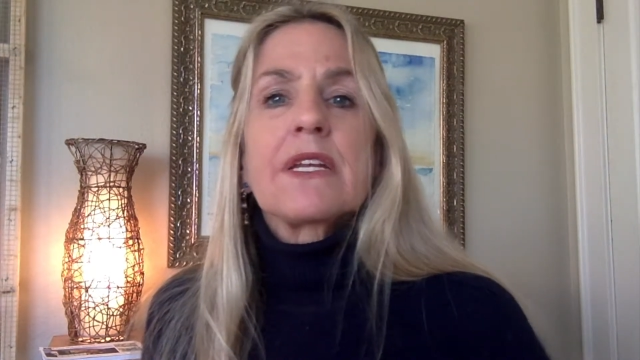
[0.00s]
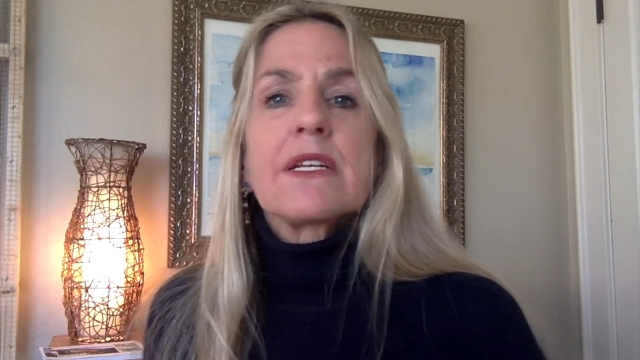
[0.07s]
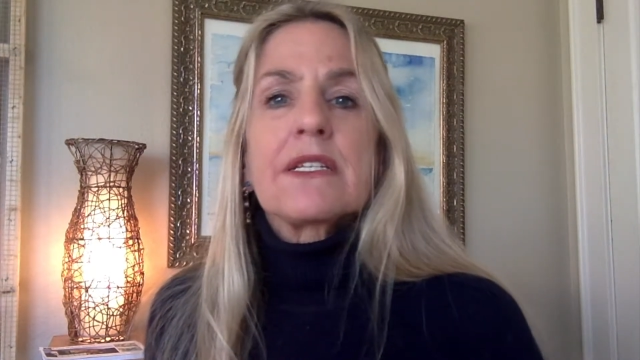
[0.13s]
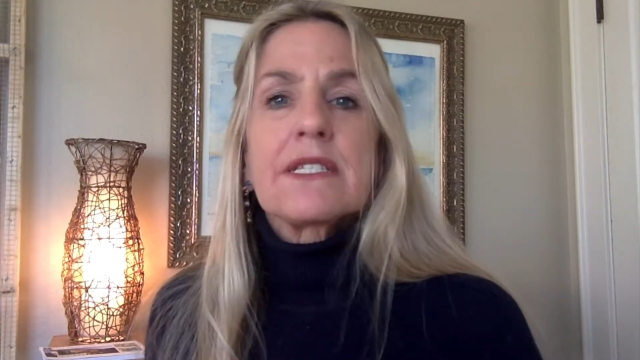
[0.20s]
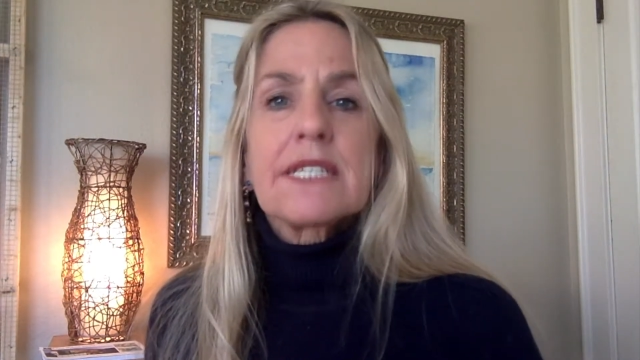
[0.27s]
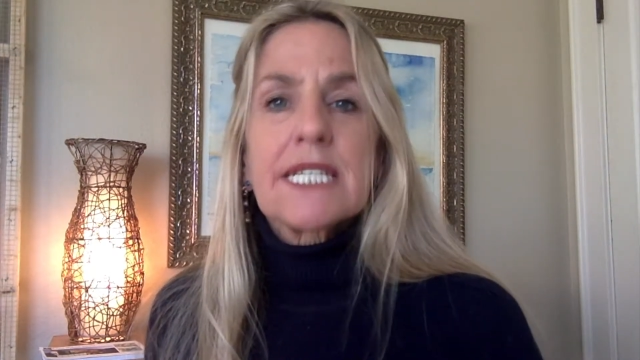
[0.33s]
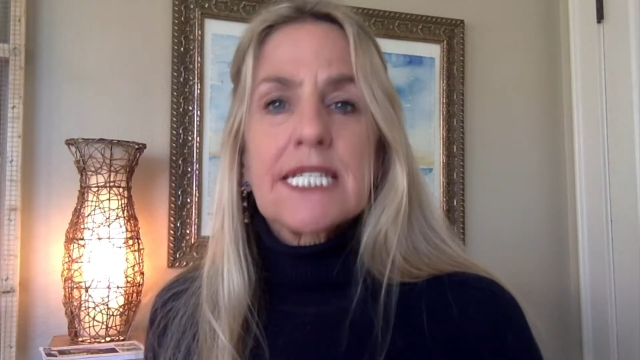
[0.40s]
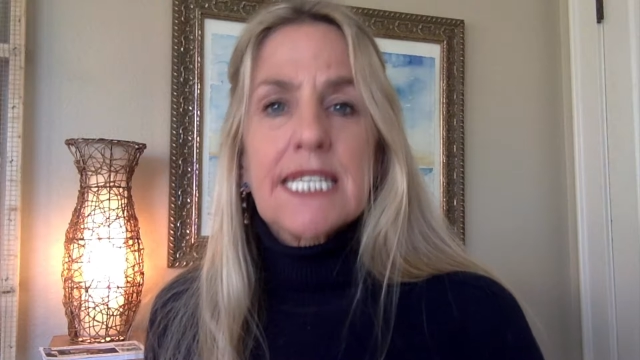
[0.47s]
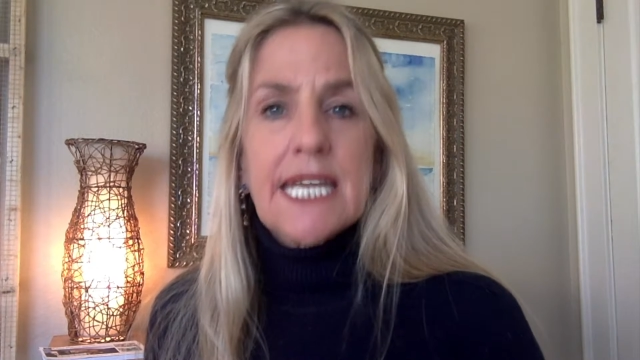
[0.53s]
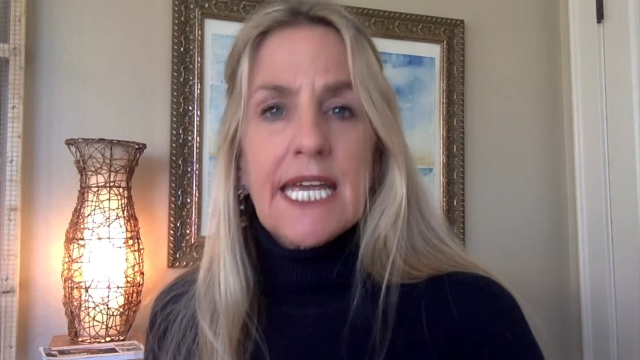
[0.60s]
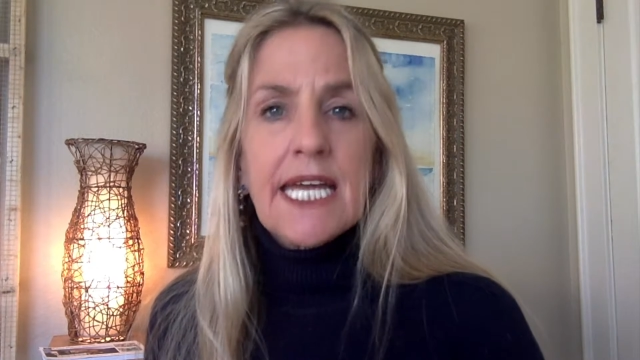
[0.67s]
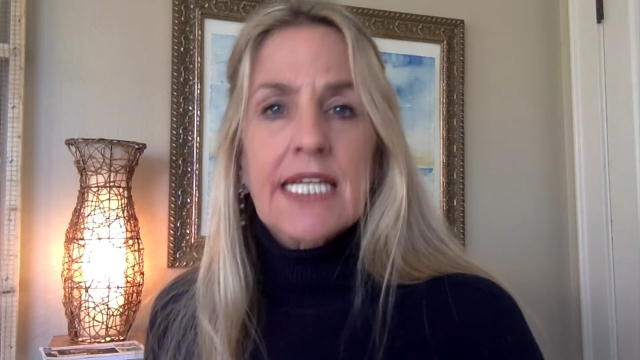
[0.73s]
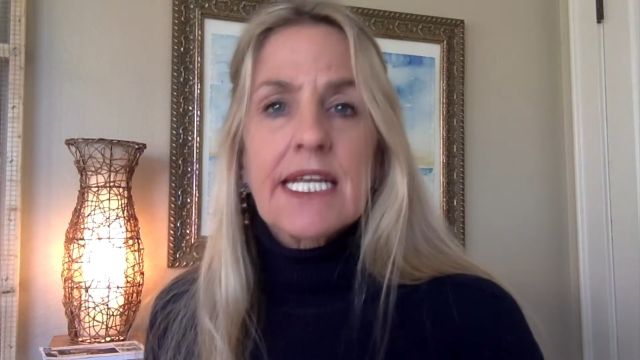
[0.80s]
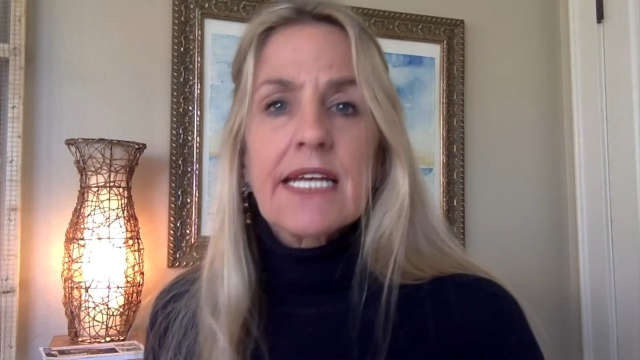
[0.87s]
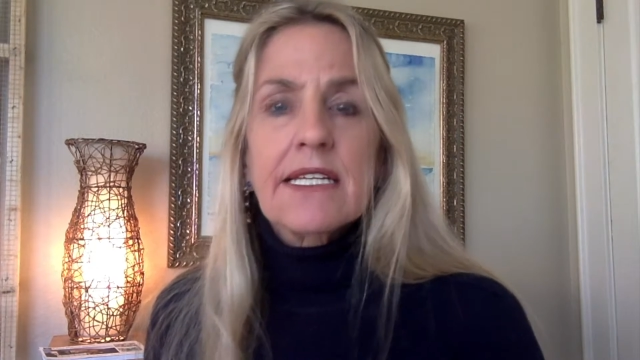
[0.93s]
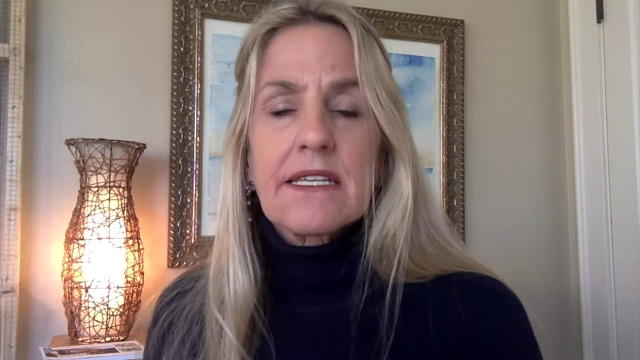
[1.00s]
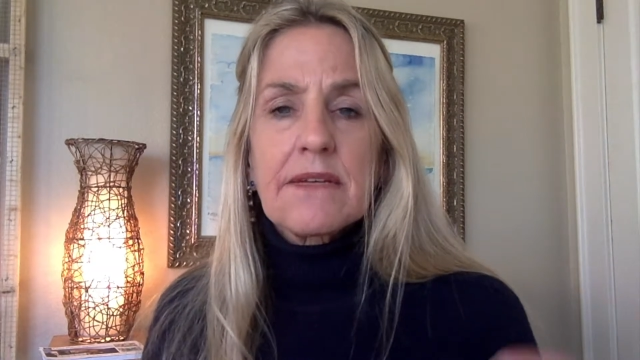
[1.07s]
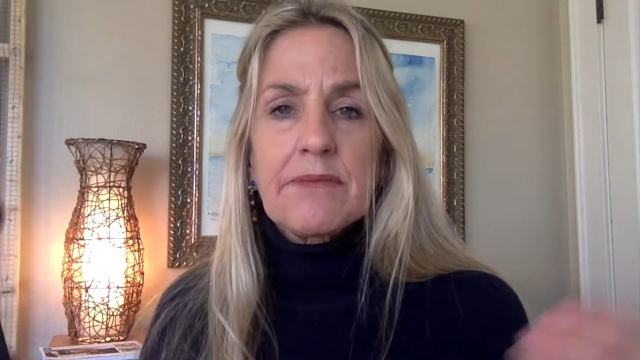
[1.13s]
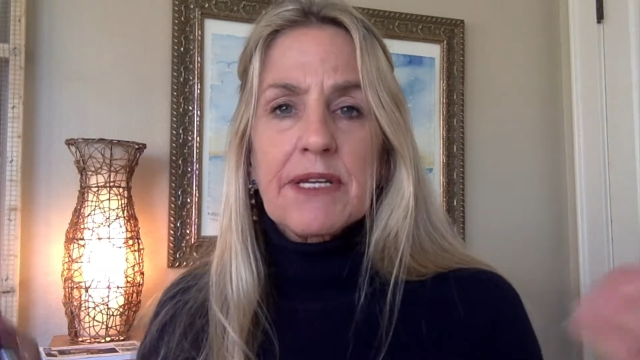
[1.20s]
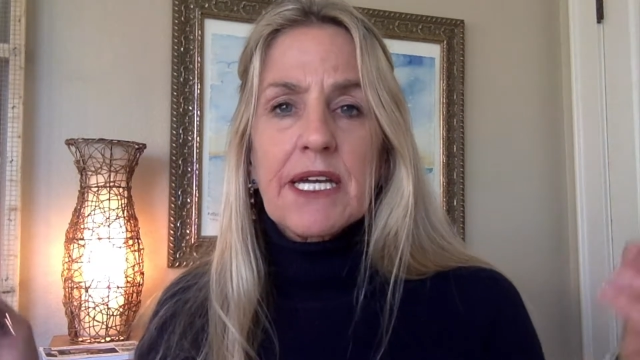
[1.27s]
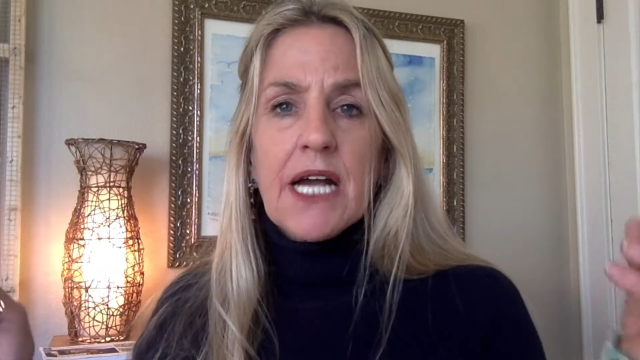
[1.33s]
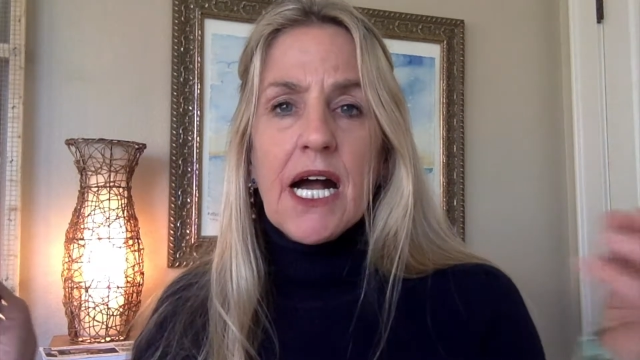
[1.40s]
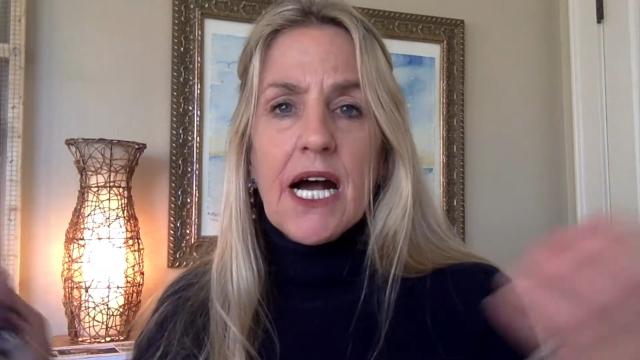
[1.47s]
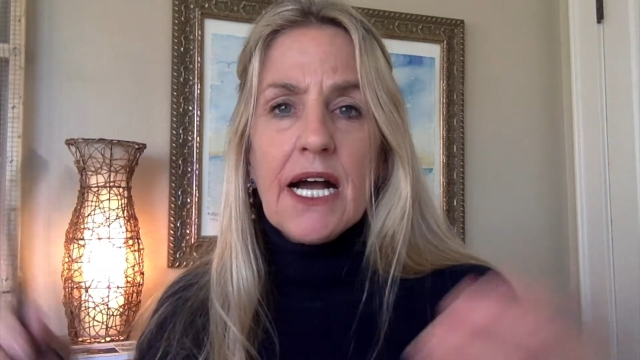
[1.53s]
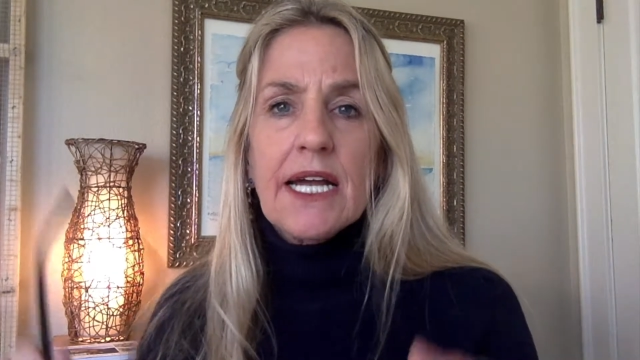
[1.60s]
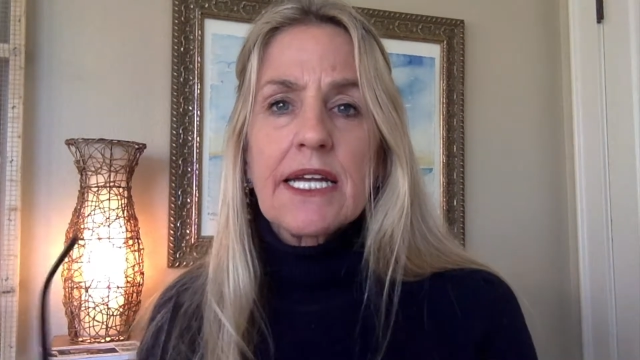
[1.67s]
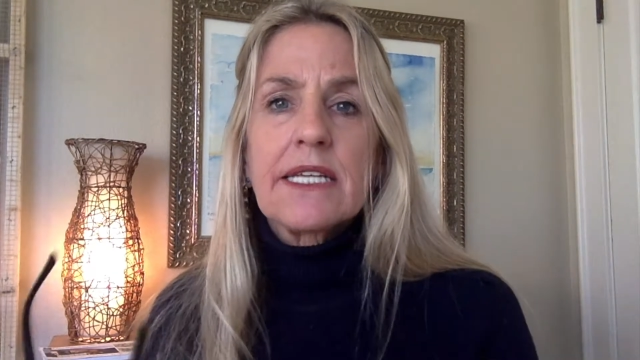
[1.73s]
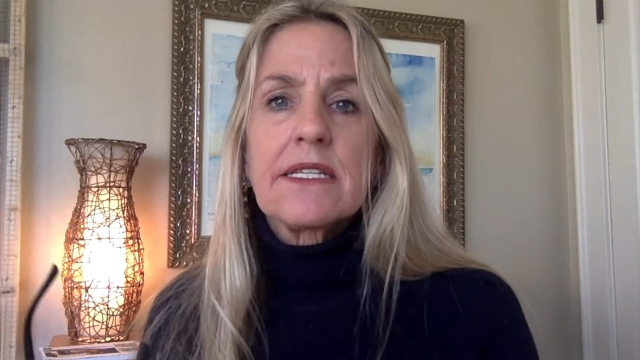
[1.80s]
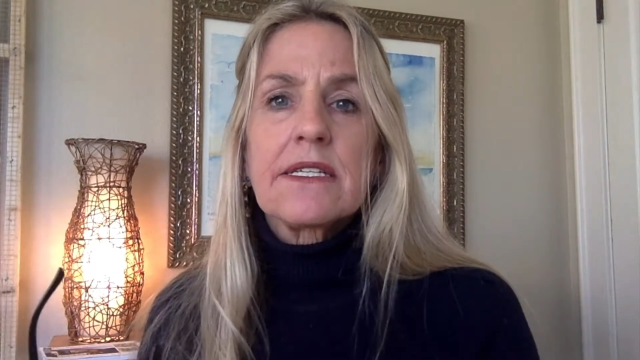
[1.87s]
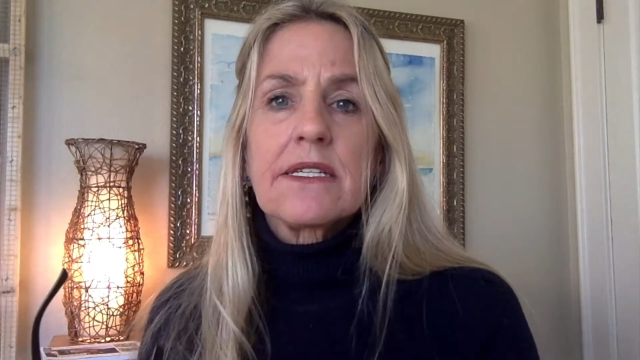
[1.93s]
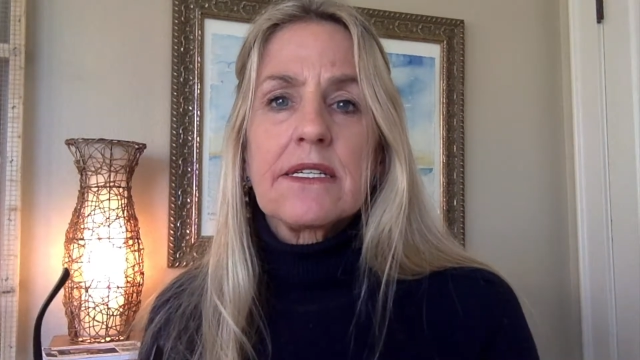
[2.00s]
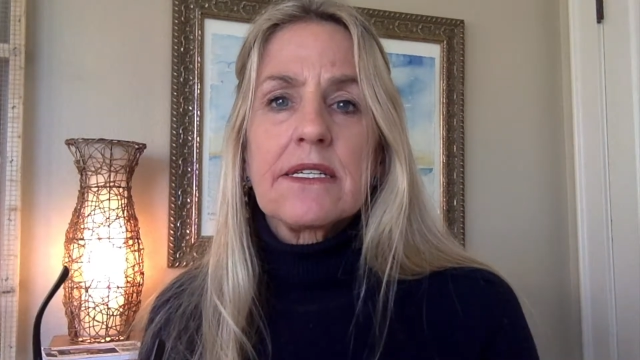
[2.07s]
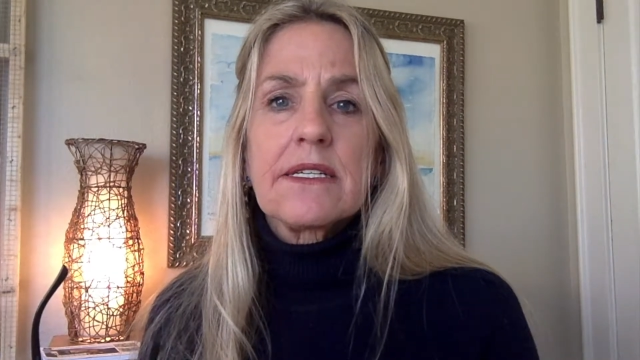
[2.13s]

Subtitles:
satanic, that behind